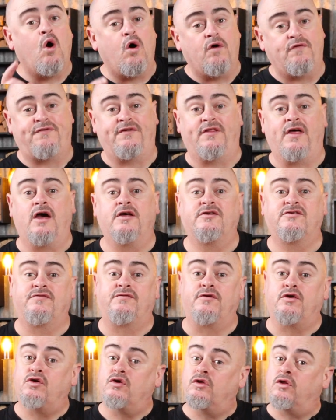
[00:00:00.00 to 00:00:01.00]
Or for those
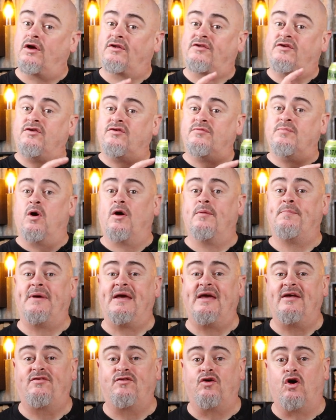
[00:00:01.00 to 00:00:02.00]
of you who like to use my
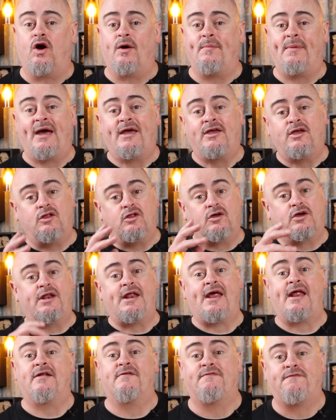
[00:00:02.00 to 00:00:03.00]
beer timer, you're looking
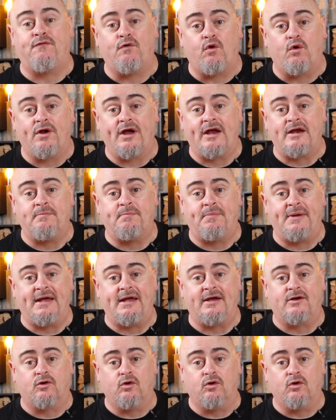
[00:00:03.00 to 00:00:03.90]
at a 14 beer